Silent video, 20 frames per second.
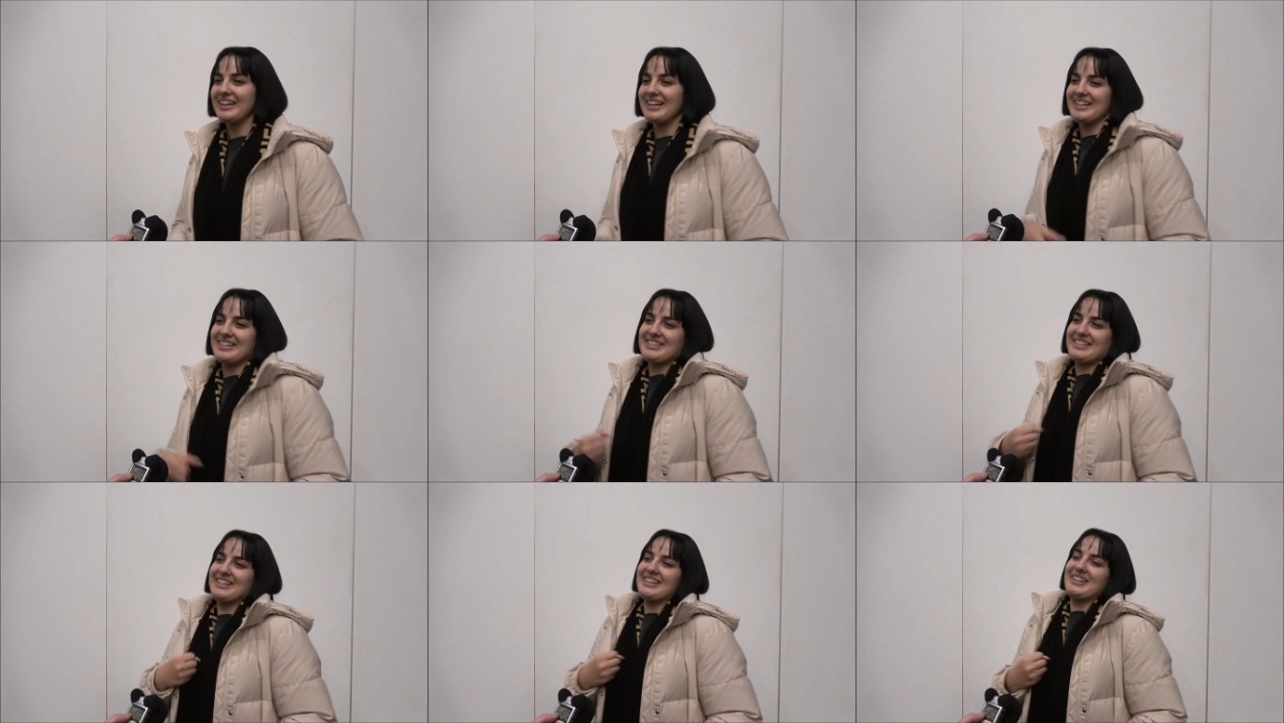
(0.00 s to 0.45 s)

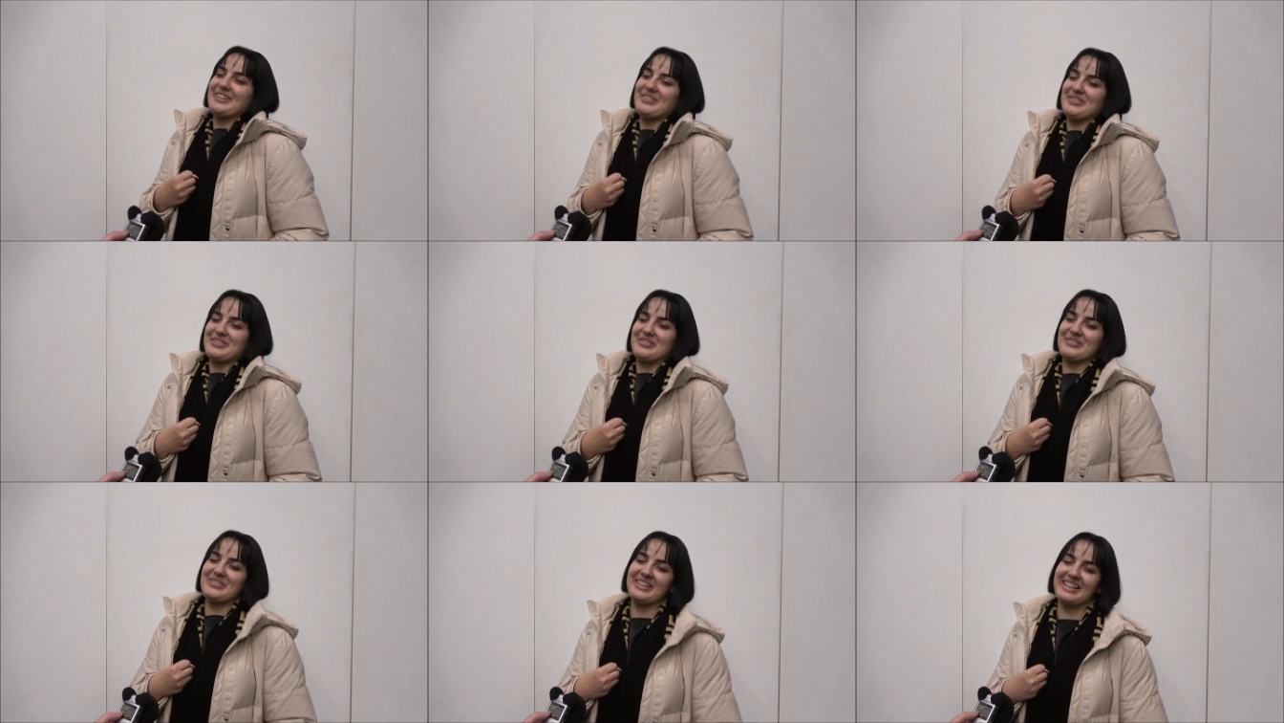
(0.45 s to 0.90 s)
it it still
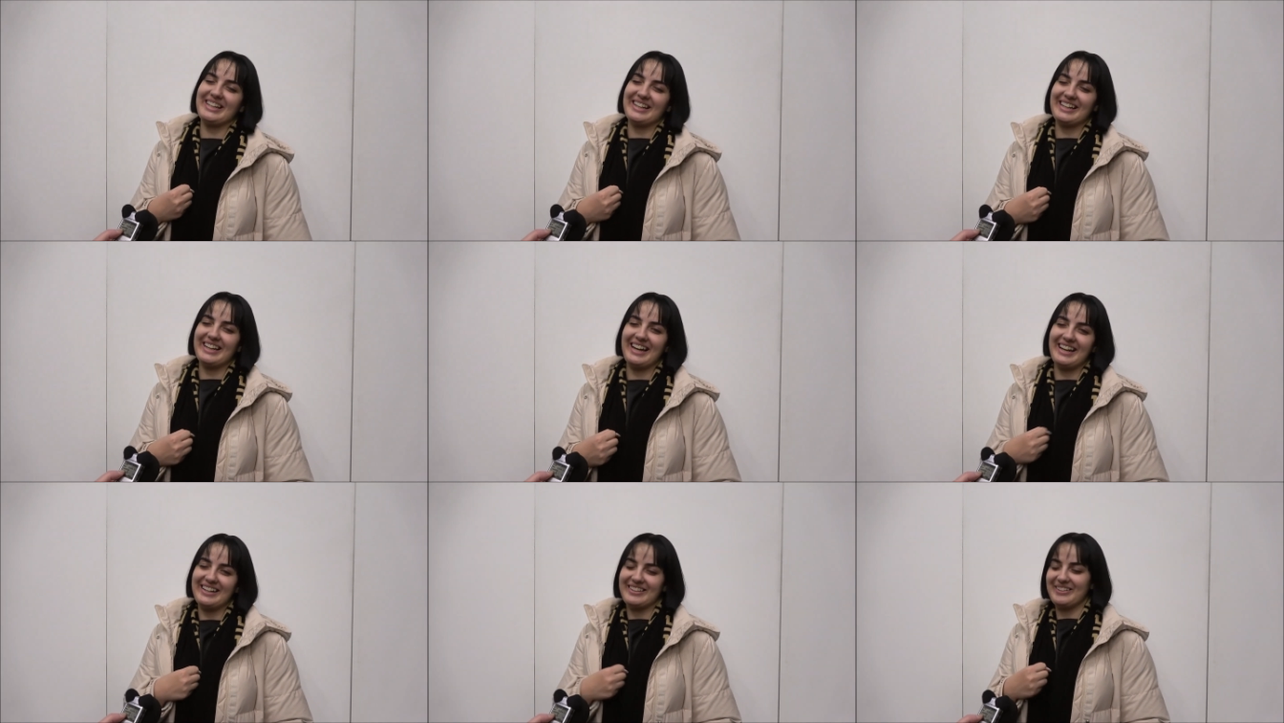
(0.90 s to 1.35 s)
gives
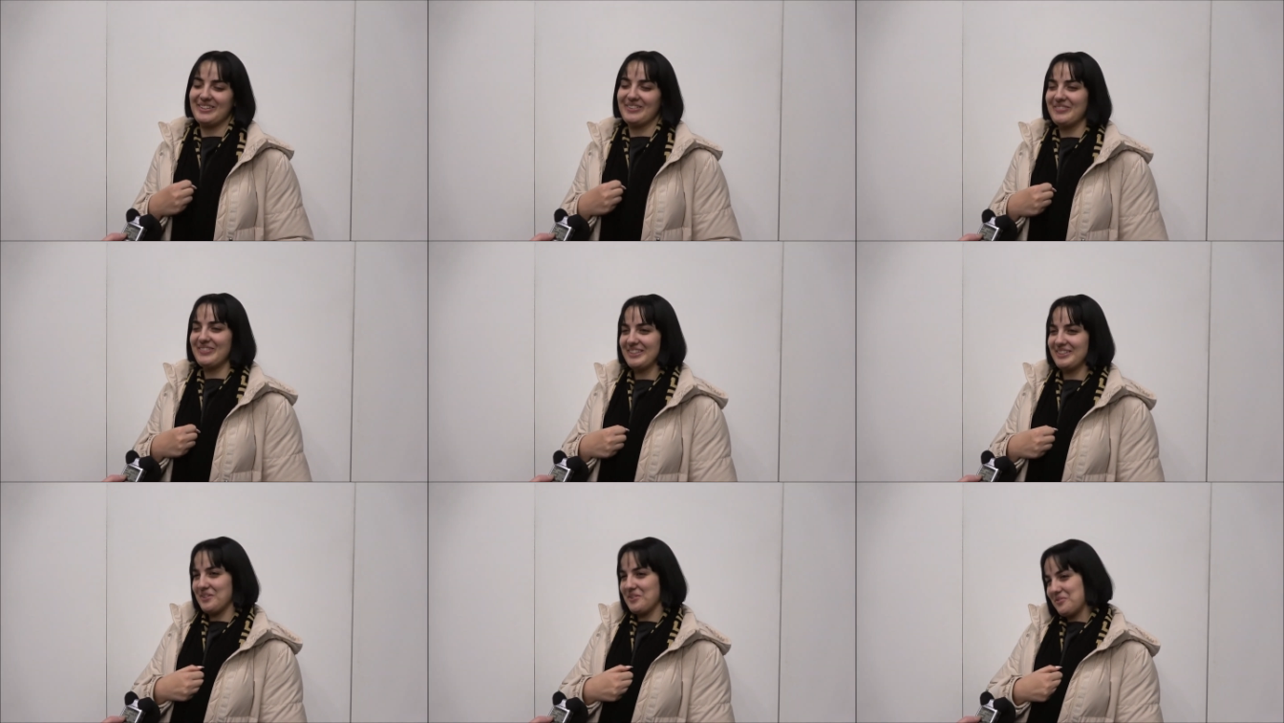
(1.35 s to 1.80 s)
me a little
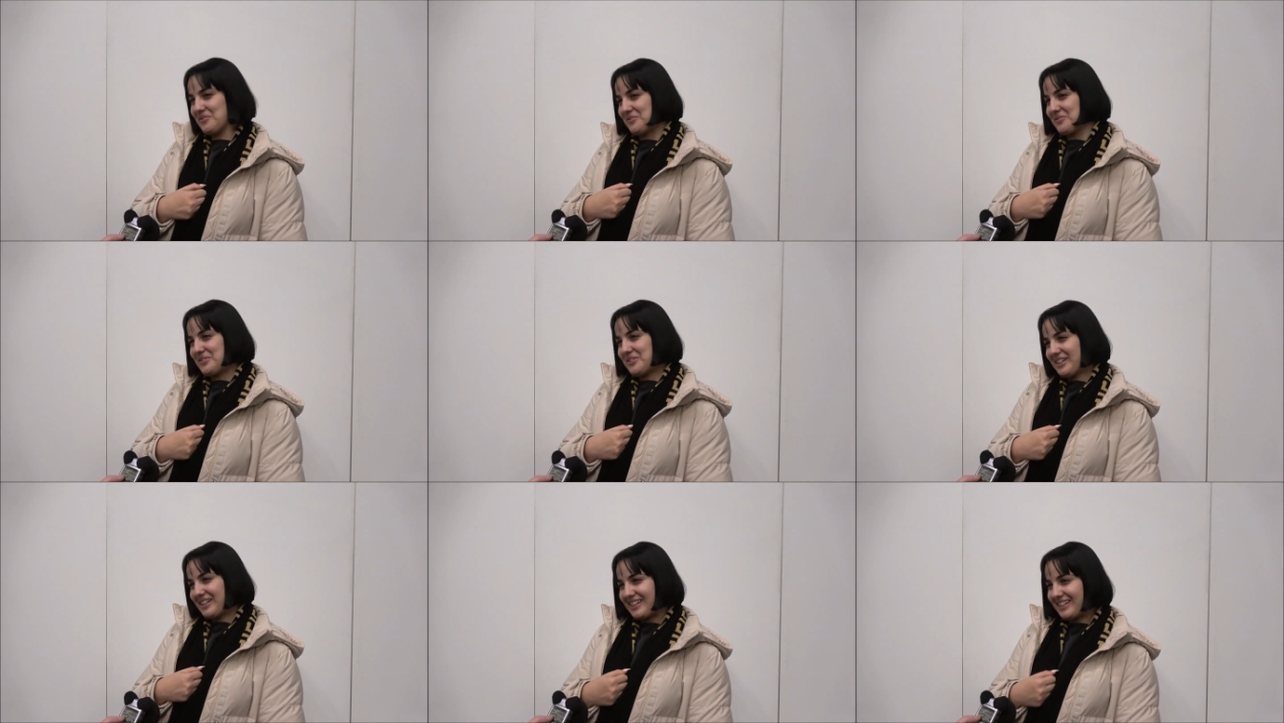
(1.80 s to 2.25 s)
bit of
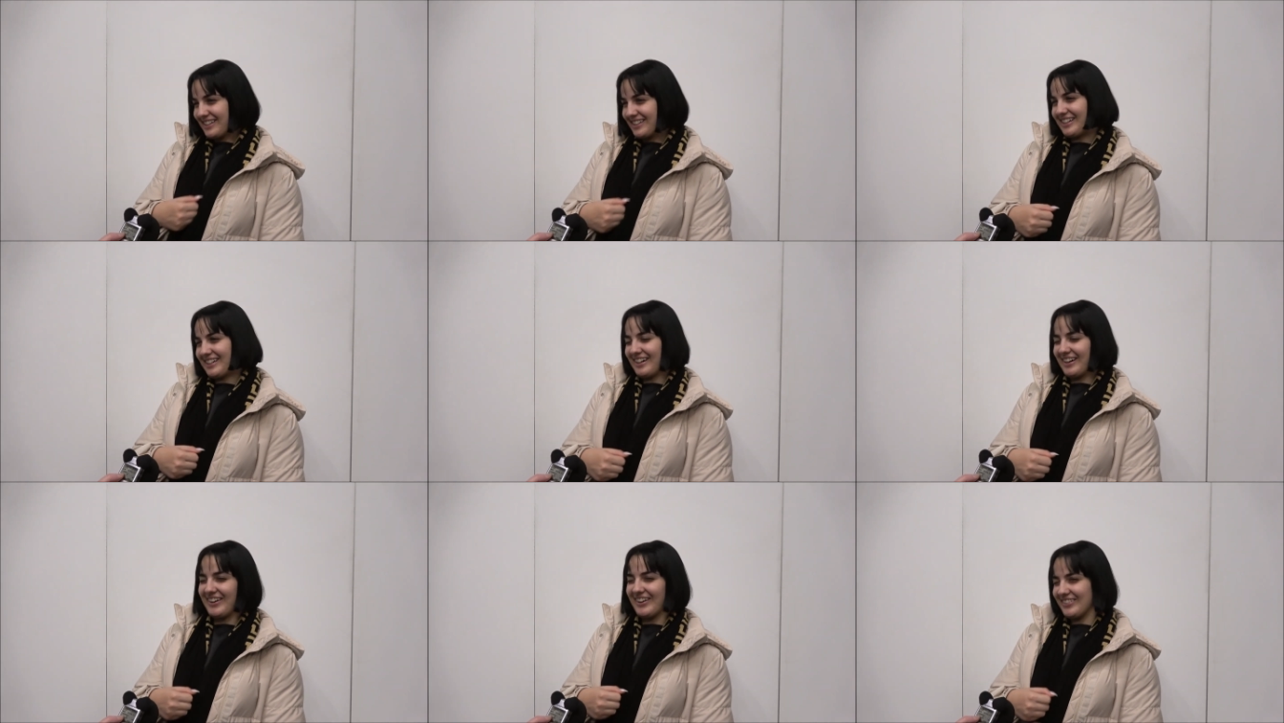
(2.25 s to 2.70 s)

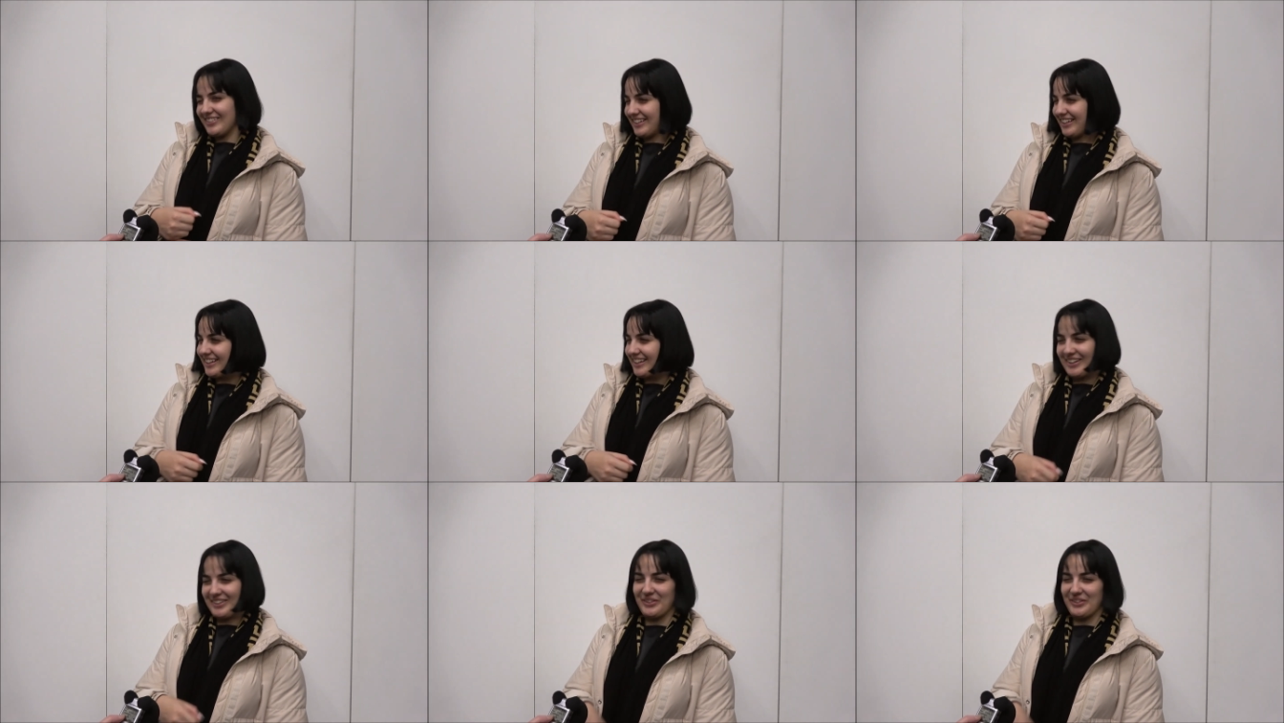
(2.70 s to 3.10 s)
heartache.